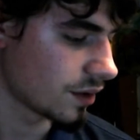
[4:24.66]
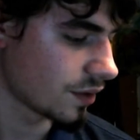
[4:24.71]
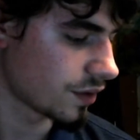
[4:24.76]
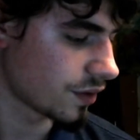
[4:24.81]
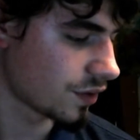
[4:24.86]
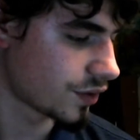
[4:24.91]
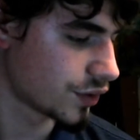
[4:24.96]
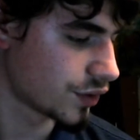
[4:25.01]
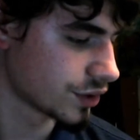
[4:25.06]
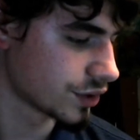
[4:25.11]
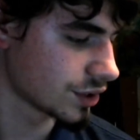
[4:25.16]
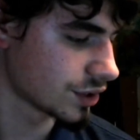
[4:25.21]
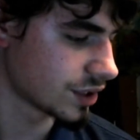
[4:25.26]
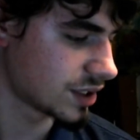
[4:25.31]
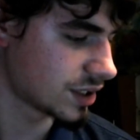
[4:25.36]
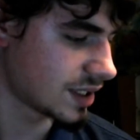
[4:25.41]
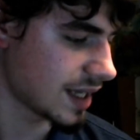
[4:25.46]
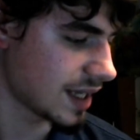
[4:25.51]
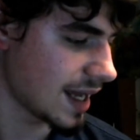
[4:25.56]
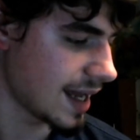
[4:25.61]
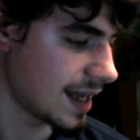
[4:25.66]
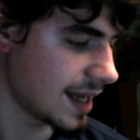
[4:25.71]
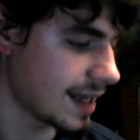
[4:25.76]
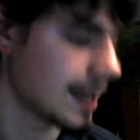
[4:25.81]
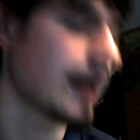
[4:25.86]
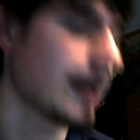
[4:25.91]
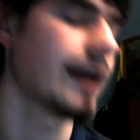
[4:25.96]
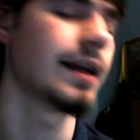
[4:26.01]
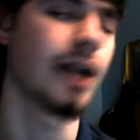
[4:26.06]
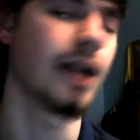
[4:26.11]
Thursday,
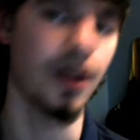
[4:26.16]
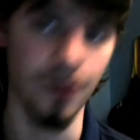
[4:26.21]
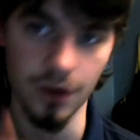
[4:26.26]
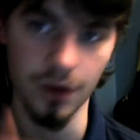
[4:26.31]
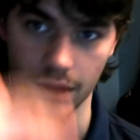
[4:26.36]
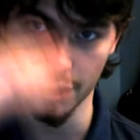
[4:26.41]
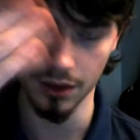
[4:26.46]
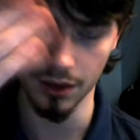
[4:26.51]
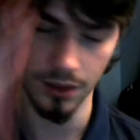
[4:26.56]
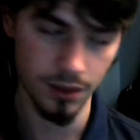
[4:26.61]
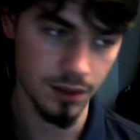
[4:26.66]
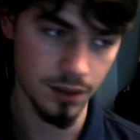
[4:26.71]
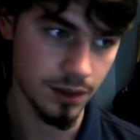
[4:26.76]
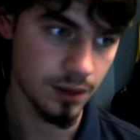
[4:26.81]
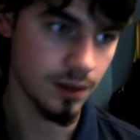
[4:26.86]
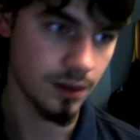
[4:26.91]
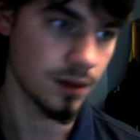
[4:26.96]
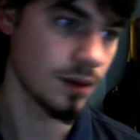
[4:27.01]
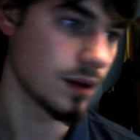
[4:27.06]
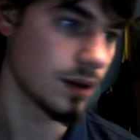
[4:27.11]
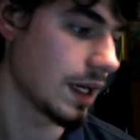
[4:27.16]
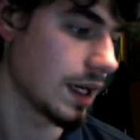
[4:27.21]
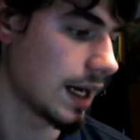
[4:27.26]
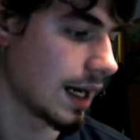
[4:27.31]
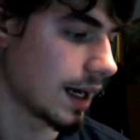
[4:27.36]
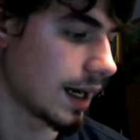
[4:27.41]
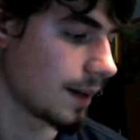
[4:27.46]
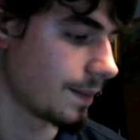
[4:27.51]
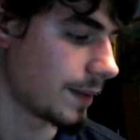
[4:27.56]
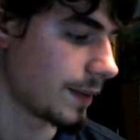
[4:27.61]
another,
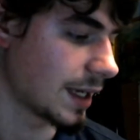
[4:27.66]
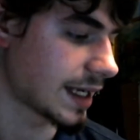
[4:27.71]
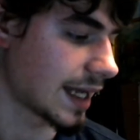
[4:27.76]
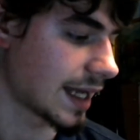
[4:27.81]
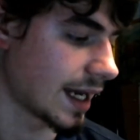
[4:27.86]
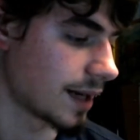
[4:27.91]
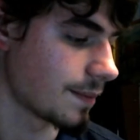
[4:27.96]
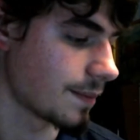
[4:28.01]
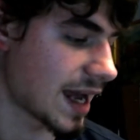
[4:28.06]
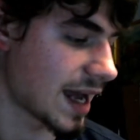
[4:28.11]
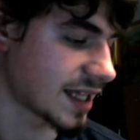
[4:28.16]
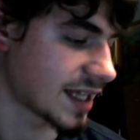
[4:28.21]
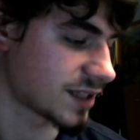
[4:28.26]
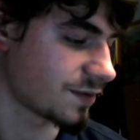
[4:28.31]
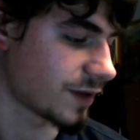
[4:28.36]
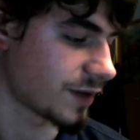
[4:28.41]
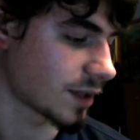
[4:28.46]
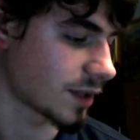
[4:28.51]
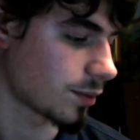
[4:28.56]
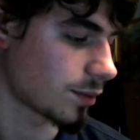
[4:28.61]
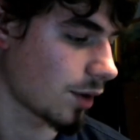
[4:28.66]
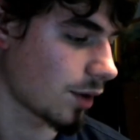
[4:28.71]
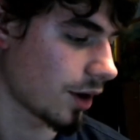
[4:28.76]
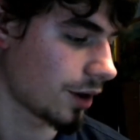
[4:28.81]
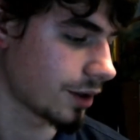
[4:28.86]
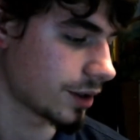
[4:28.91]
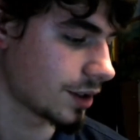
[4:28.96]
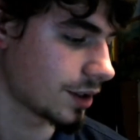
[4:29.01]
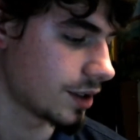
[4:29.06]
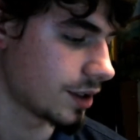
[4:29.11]
um, again, a Mass Effect part.
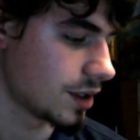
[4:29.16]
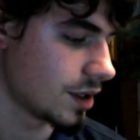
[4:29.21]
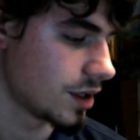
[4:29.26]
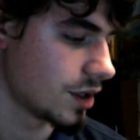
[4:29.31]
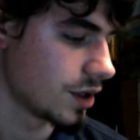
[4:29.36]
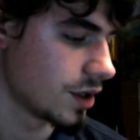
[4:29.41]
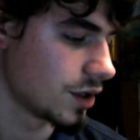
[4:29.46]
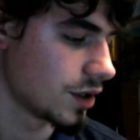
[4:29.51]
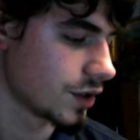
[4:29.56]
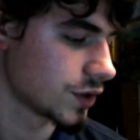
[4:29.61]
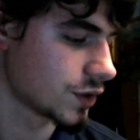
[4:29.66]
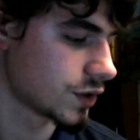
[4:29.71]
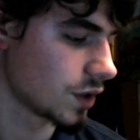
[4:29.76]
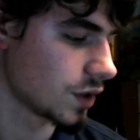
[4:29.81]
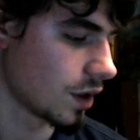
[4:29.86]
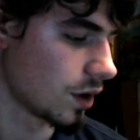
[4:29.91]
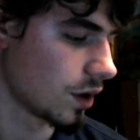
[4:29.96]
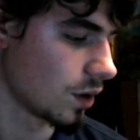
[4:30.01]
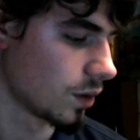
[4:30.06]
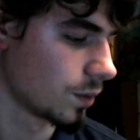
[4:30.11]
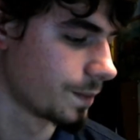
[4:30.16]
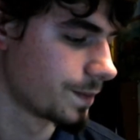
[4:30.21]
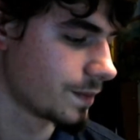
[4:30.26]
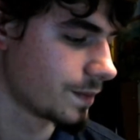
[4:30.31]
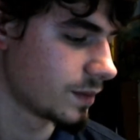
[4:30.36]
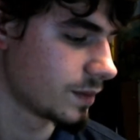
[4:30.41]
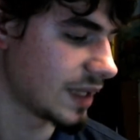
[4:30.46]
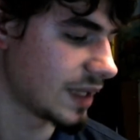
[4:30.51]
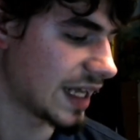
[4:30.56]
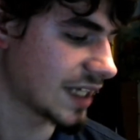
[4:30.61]
So
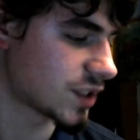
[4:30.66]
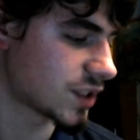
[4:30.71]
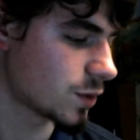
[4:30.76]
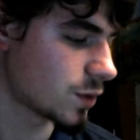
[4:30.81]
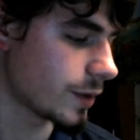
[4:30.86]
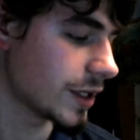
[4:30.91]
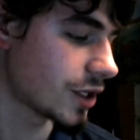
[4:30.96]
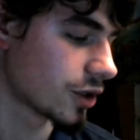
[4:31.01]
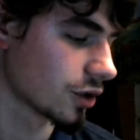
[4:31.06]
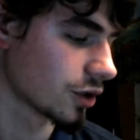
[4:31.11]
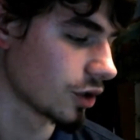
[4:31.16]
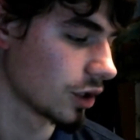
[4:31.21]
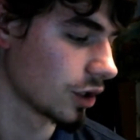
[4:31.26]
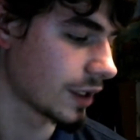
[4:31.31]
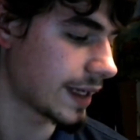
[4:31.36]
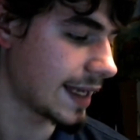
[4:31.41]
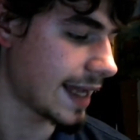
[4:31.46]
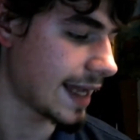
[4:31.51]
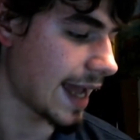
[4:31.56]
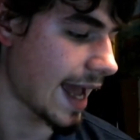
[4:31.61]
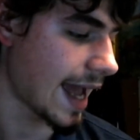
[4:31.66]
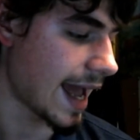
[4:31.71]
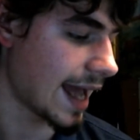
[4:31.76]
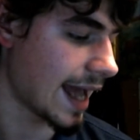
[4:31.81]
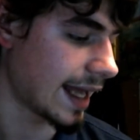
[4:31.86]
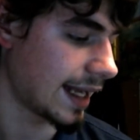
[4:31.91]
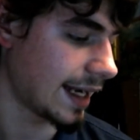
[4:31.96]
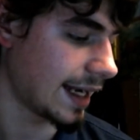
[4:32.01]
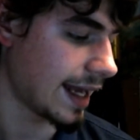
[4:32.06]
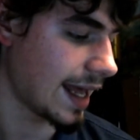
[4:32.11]
next week you're looking
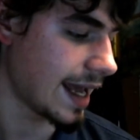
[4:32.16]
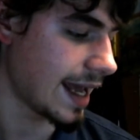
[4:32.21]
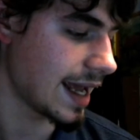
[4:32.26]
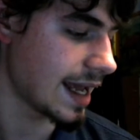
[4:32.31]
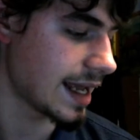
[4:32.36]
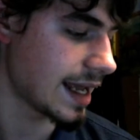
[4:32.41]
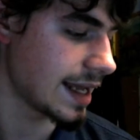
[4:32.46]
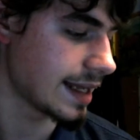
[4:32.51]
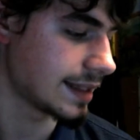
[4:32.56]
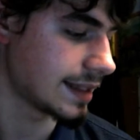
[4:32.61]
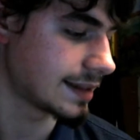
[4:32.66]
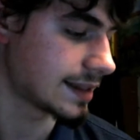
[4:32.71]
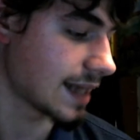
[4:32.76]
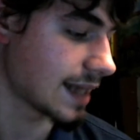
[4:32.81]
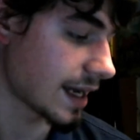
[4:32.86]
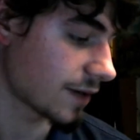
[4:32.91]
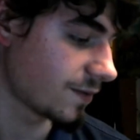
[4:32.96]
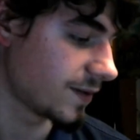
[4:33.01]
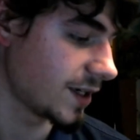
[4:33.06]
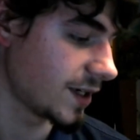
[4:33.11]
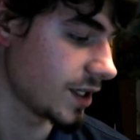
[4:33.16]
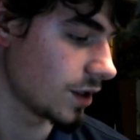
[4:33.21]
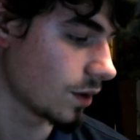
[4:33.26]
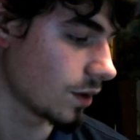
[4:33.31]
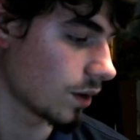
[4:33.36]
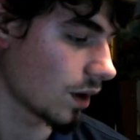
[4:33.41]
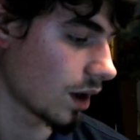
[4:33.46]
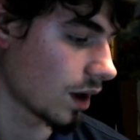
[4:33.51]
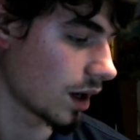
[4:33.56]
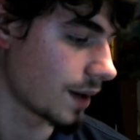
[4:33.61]
at a tech video
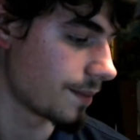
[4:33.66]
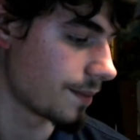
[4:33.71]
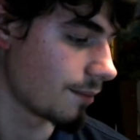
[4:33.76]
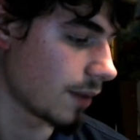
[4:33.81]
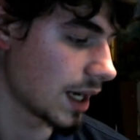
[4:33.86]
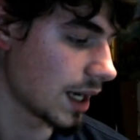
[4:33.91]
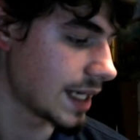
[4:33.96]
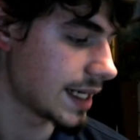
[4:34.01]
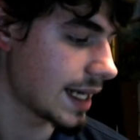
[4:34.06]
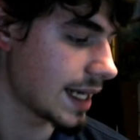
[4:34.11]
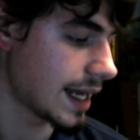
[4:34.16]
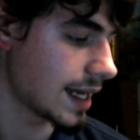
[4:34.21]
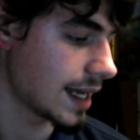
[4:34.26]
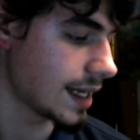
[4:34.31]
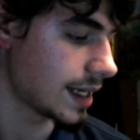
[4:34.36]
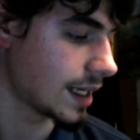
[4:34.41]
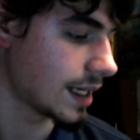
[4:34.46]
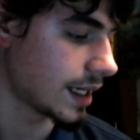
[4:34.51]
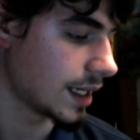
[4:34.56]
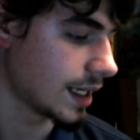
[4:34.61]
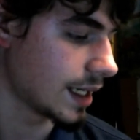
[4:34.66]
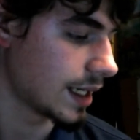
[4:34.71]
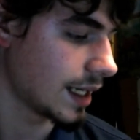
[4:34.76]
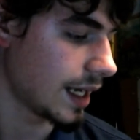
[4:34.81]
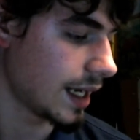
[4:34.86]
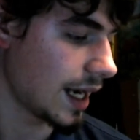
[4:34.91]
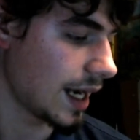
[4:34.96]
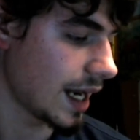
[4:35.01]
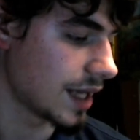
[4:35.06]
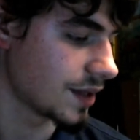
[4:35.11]
on Monday,
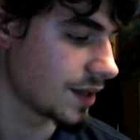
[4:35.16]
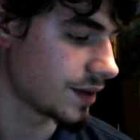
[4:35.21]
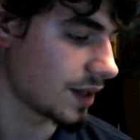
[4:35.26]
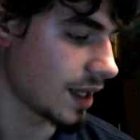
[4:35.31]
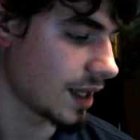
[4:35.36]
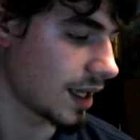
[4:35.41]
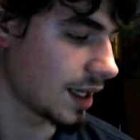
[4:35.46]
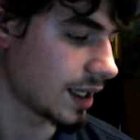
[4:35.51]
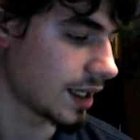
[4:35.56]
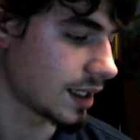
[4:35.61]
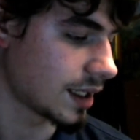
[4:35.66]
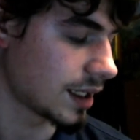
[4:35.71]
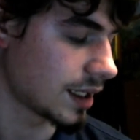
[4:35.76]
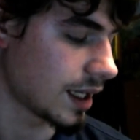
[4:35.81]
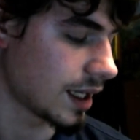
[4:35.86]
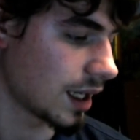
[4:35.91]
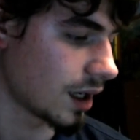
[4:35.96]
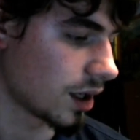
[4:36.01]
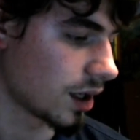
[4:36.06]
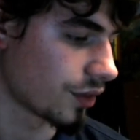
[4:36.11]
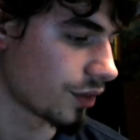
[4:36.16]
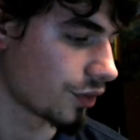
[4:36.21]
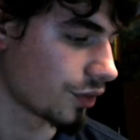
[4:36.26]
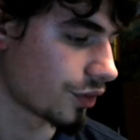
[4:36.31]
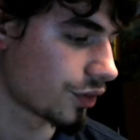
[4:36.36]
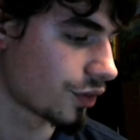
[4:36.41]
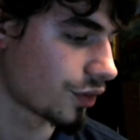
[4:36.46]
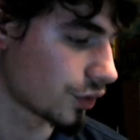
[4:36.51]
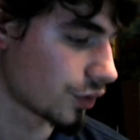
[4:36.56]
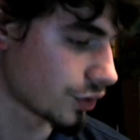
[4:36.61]
and then on
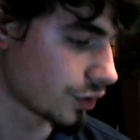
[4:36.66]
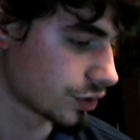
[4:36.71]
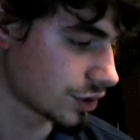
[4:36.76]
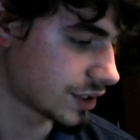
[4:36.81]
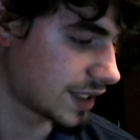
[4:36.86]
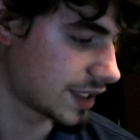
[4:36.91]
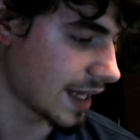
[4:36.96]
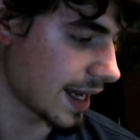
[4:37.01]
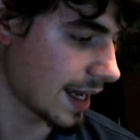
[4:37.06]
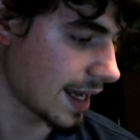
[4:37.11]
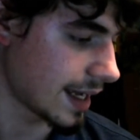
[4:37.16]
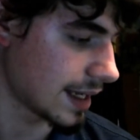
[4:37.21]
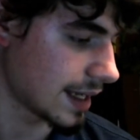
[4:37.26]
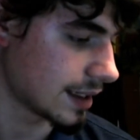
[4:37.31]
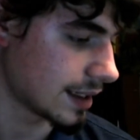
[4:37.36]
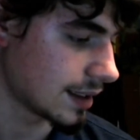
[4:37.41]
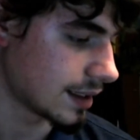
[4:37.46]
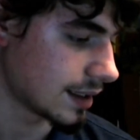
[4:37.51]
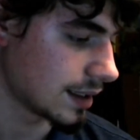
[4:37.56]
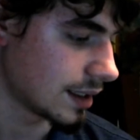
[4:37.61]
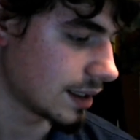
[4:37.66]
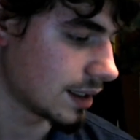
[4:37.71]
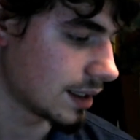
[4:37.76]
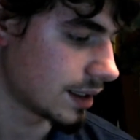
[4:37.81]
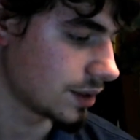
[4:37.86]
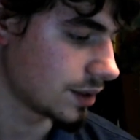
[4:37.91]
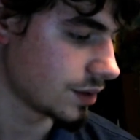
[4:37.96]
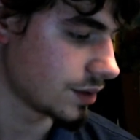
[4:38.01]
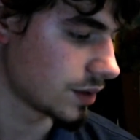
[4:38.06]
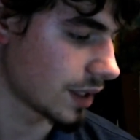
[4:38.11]
Thursday
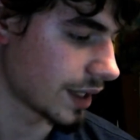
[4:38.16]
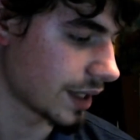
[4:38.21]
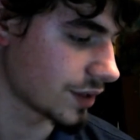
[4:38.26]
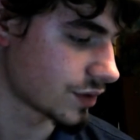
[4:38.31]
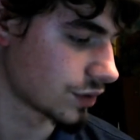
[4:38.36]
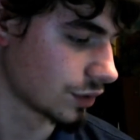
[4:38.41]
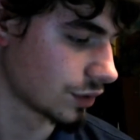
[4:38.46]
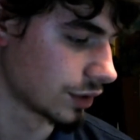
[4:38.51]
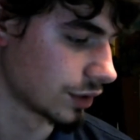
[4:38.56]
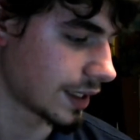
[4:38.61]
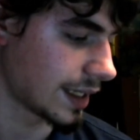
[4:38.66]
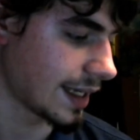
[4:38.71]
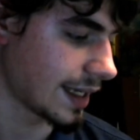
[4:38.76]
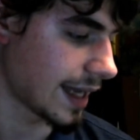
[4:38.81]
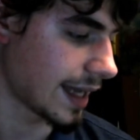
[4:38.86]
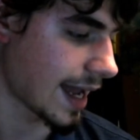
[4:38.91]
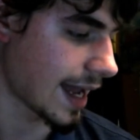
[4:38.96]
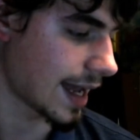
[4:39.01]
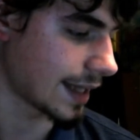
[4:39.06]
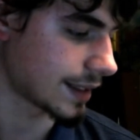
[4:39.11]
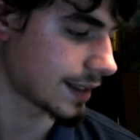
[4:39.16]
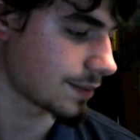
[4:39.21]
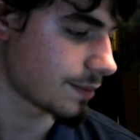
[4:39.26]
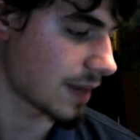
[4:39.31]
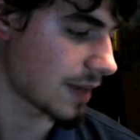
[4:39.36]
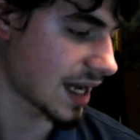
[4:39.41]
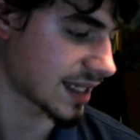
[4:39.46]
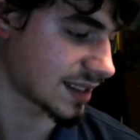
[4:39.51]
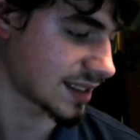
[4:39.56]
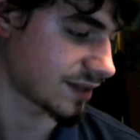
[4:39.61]
you guys are looking at
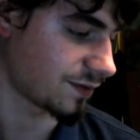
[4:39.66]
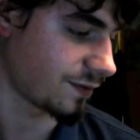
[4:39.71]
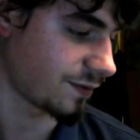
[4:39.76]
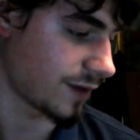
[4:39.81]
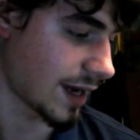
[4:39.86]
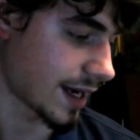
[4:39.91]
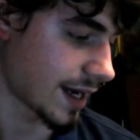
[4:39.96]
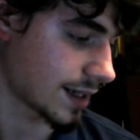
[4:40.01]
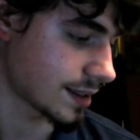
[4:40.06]
Mass Effect.